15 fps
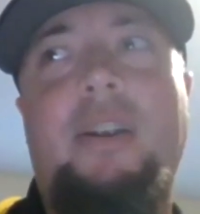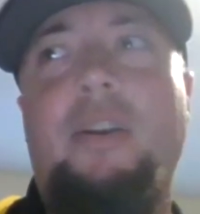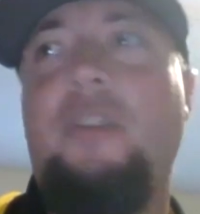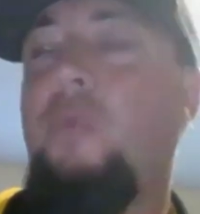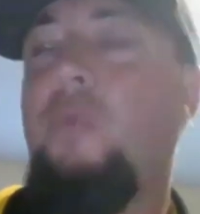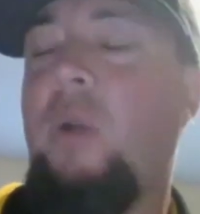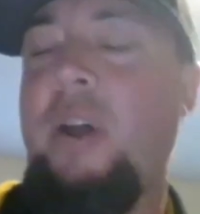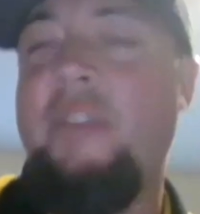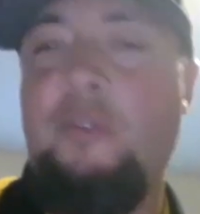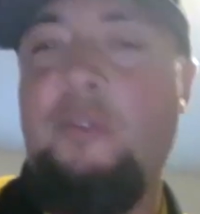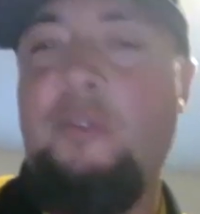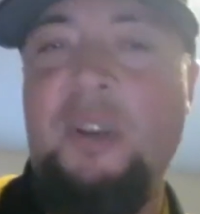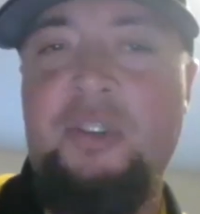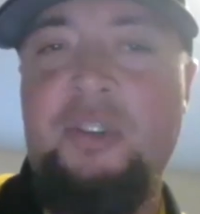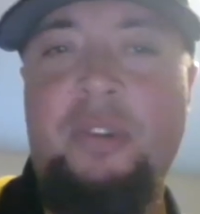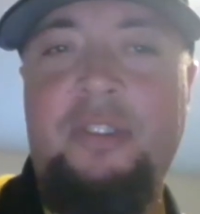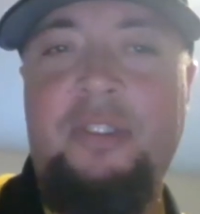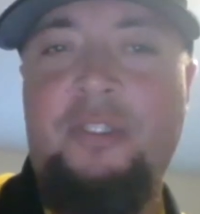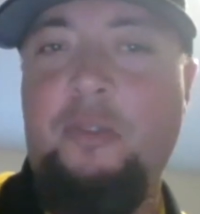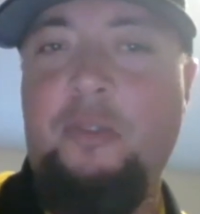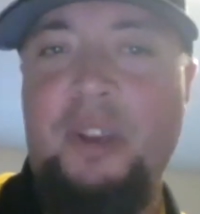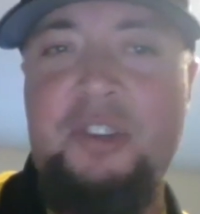there is why the special
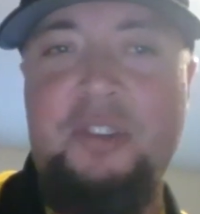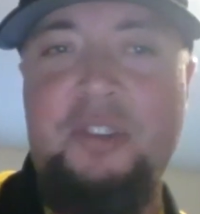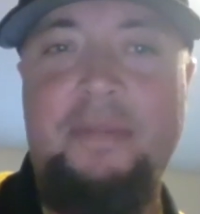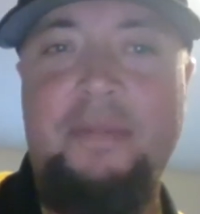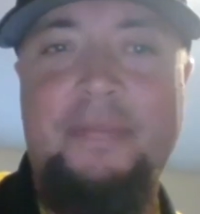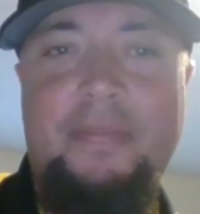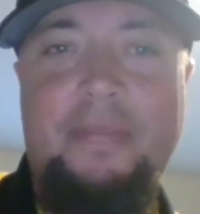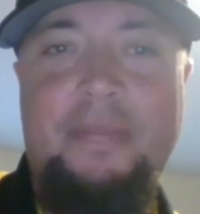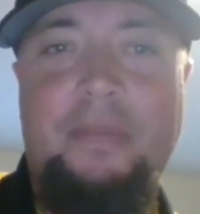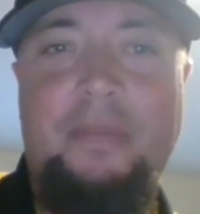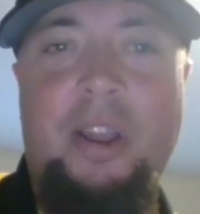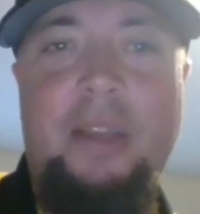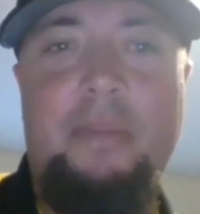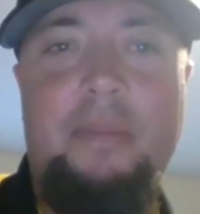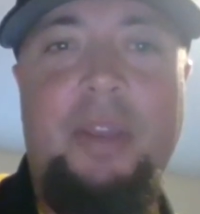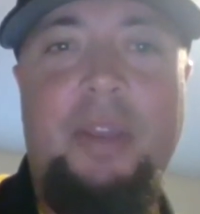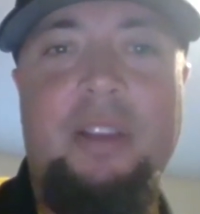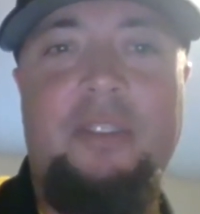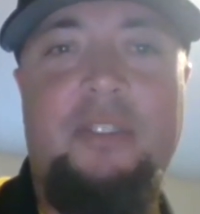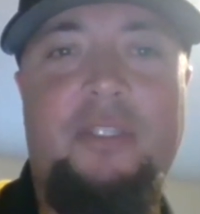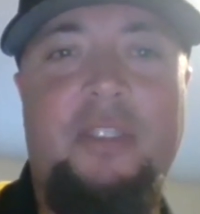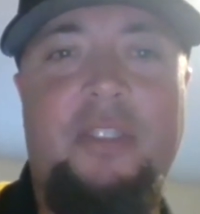ones are special, right?
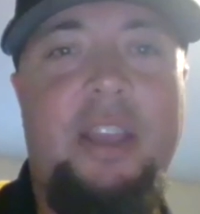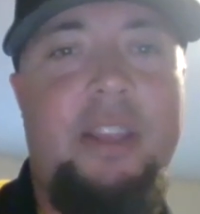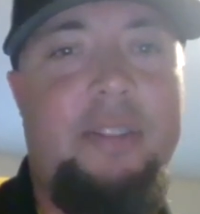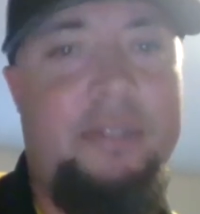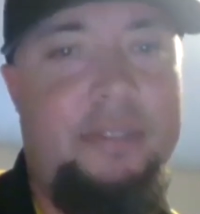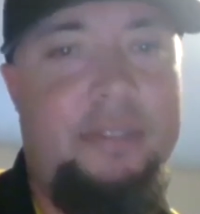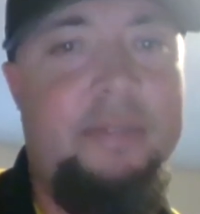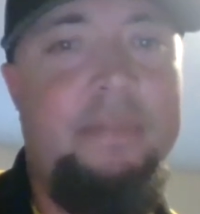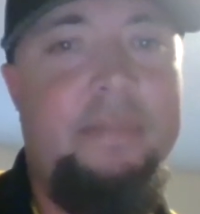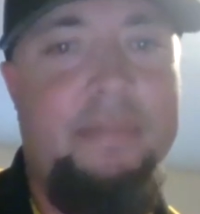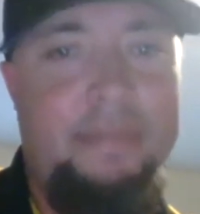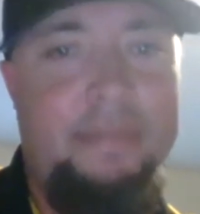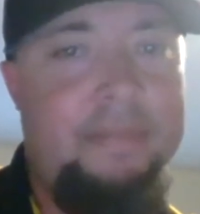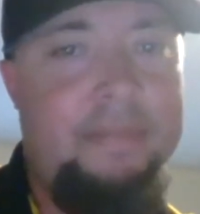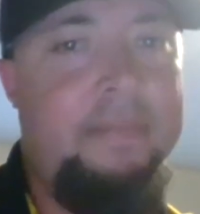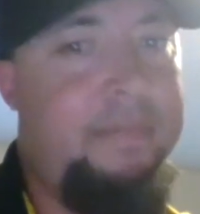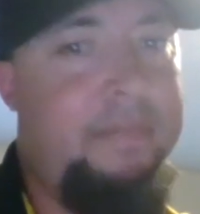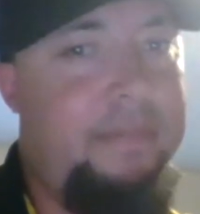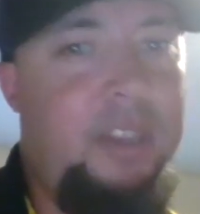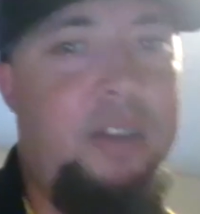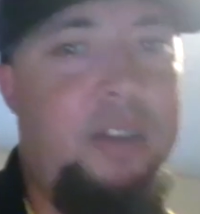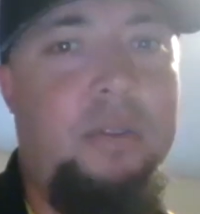Because they,
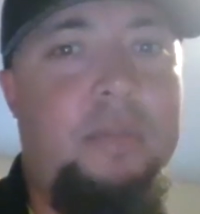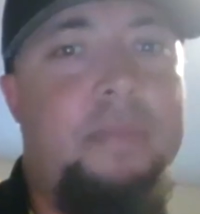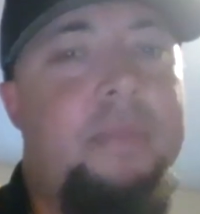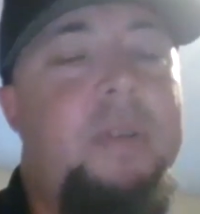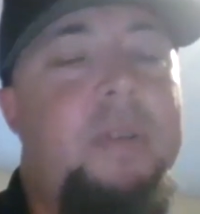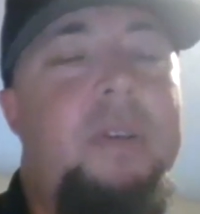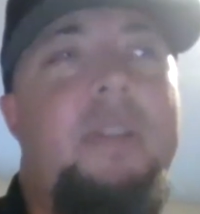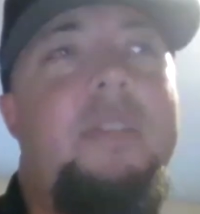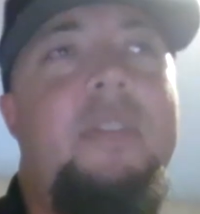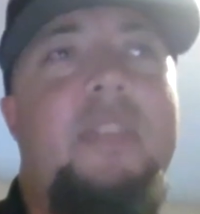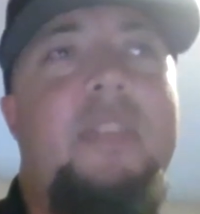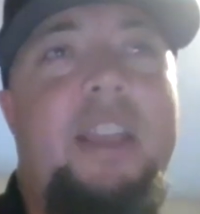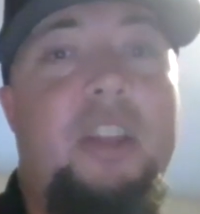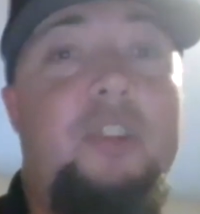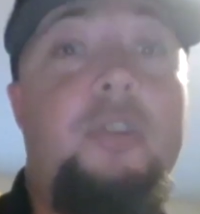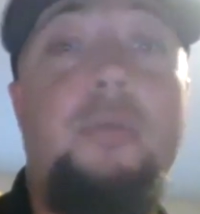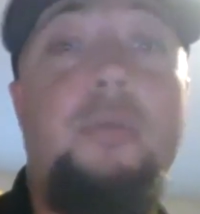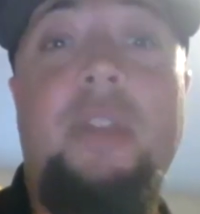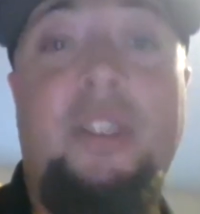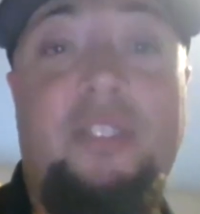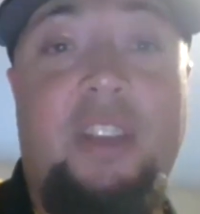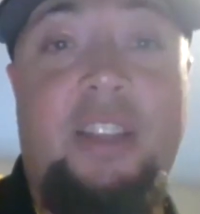you know, they can
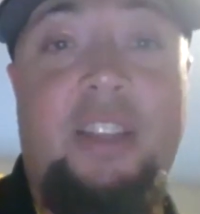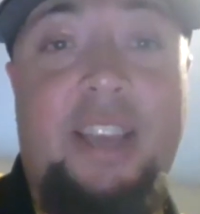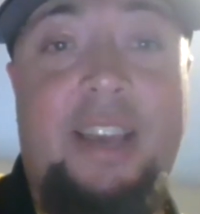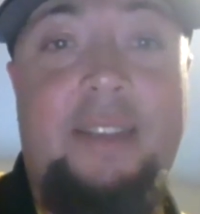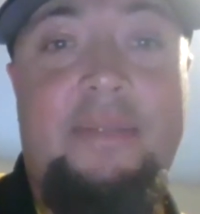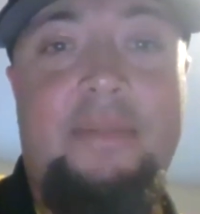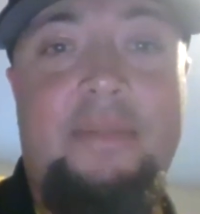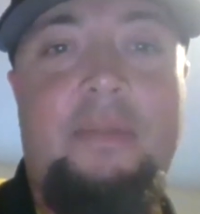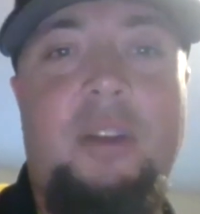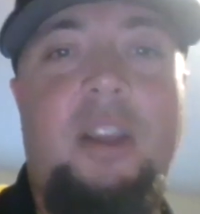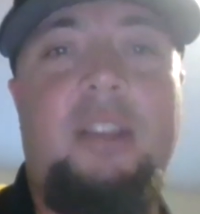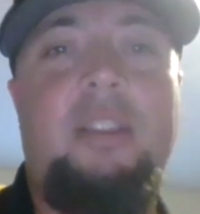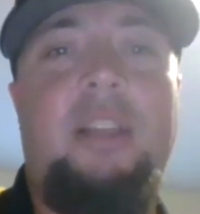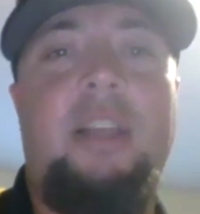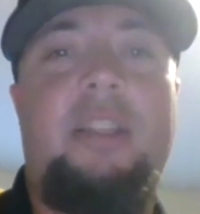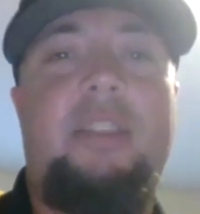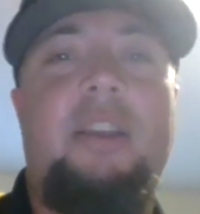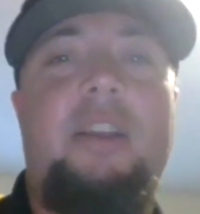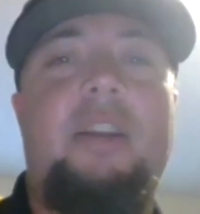do things like that, right? Like